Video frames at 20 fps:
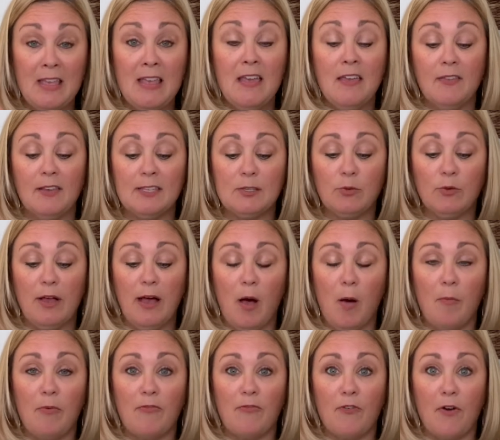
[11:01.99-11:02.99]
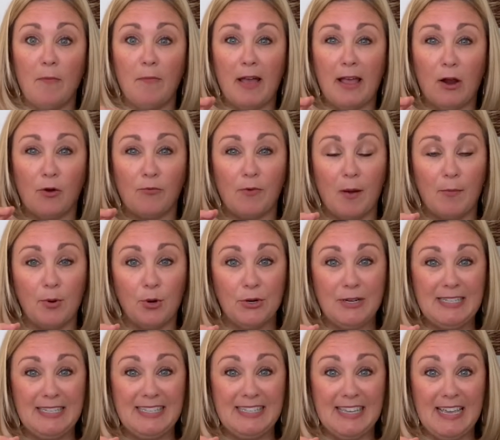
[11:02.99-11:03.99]
This will help from like a rubbery
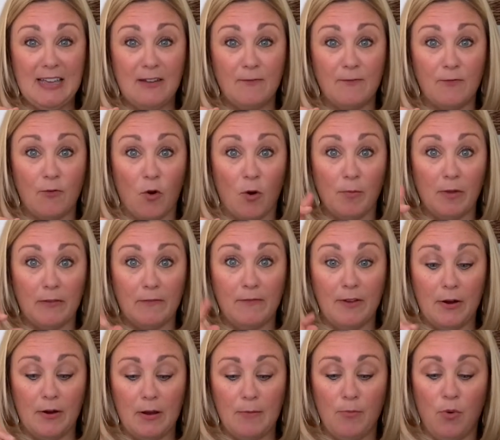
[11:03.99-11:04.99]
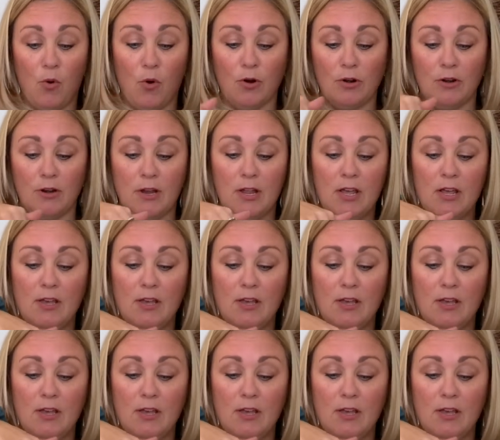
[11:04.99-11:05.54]
skin forming, very important.